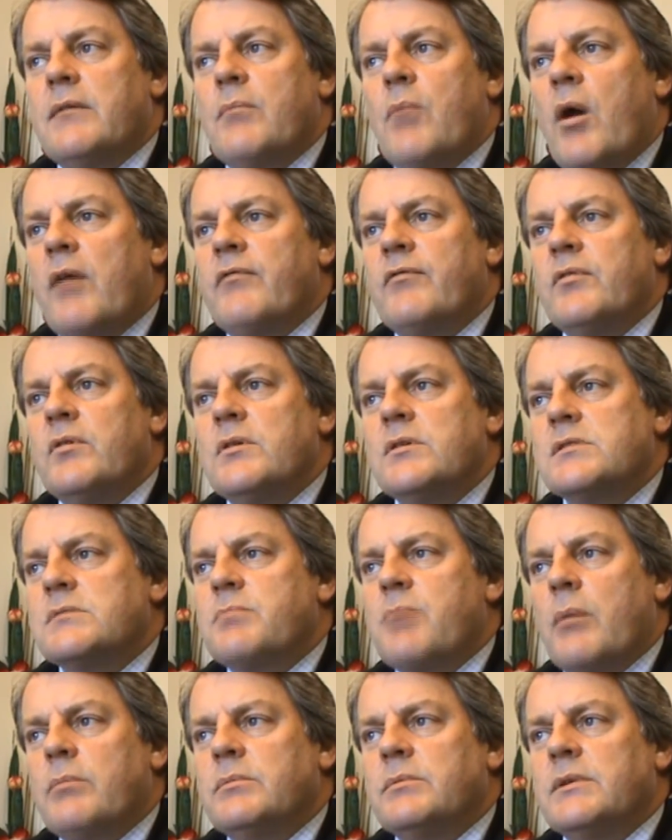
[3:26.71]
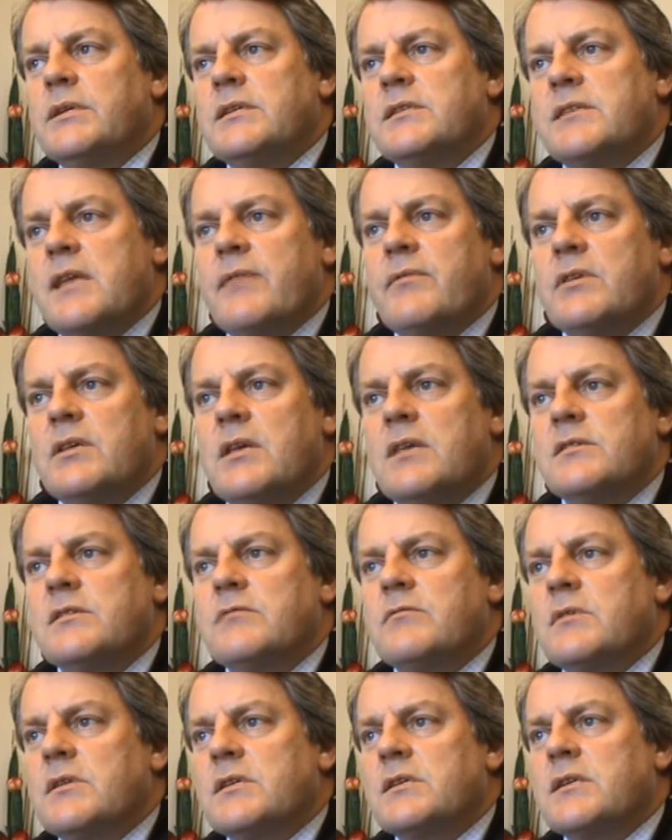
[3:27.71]
and, my first probably seven years
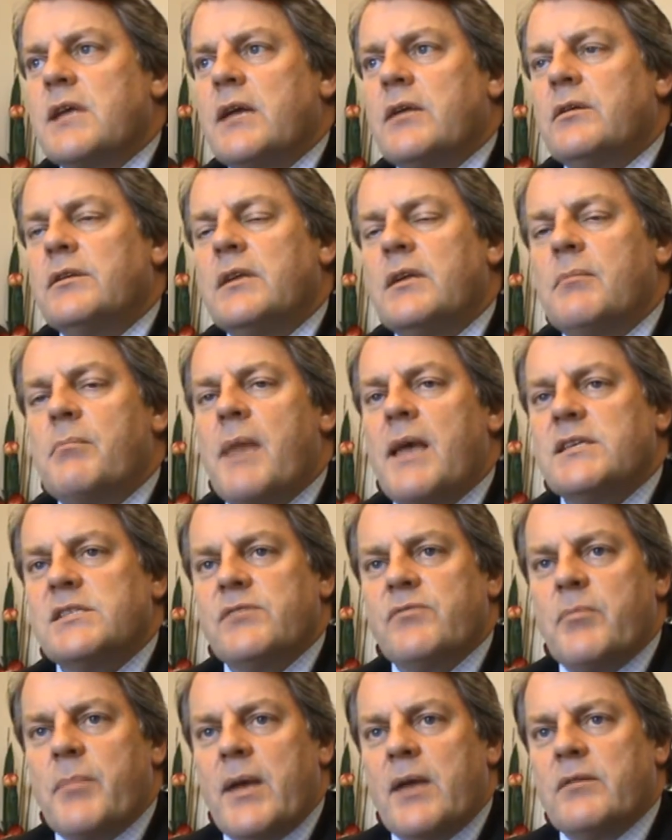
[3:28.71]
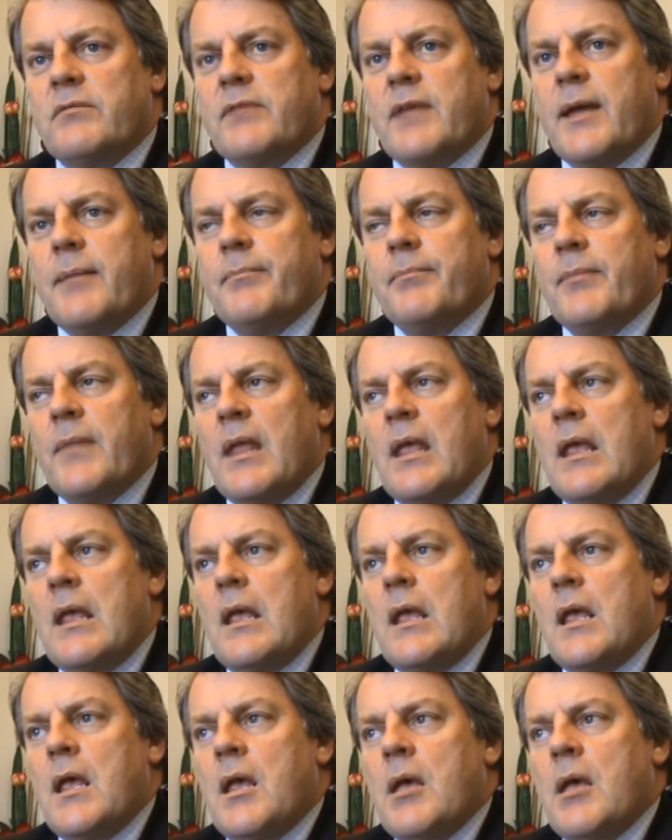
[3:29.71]
in real estate, I did a massive amount of that. Mm-hmm.